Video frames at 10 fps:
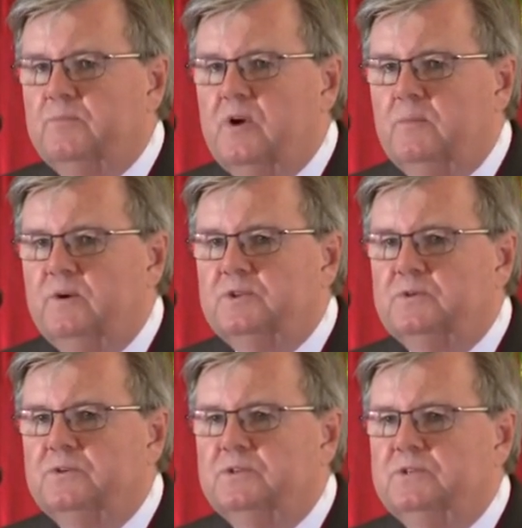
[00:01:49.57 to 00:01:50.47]
primary
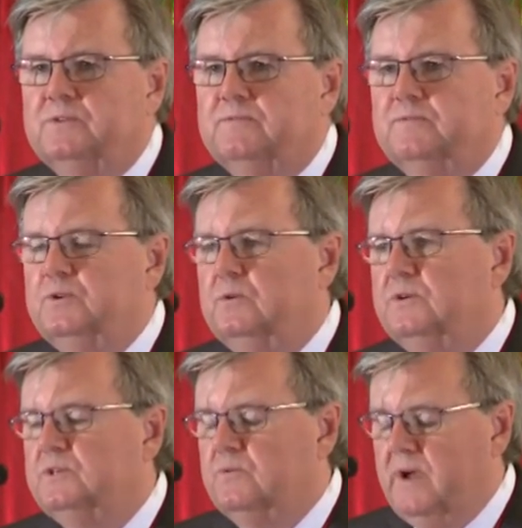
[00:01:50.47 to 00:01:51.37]
sources of
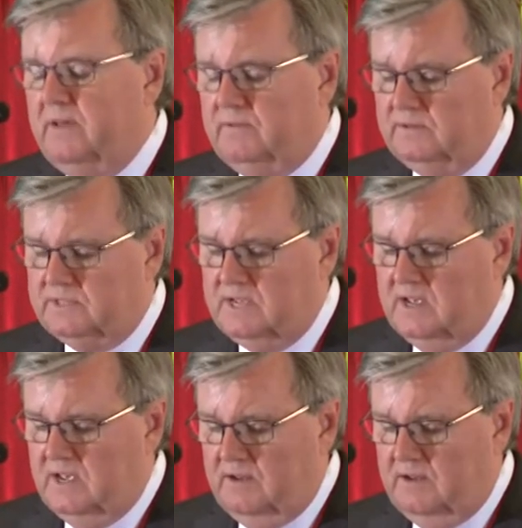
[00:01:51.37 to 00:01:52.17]
tourist arrivals